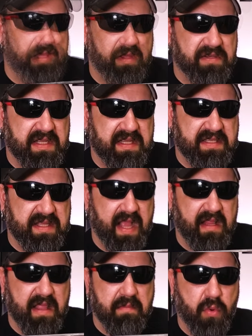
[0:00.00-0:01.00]
Like there's a
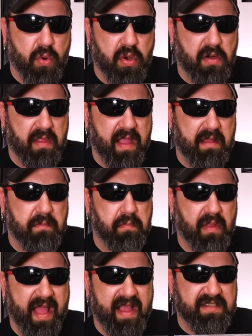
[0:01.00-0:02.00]
decidedly more like
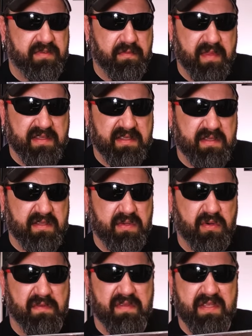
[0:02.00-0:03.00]
blasphemous,
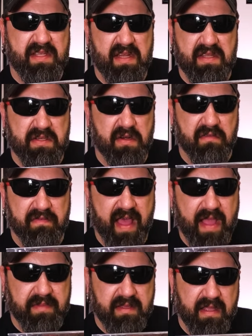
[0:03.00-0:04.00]
sort of sinister
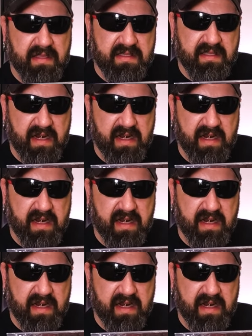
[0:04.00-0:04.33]
vibe to this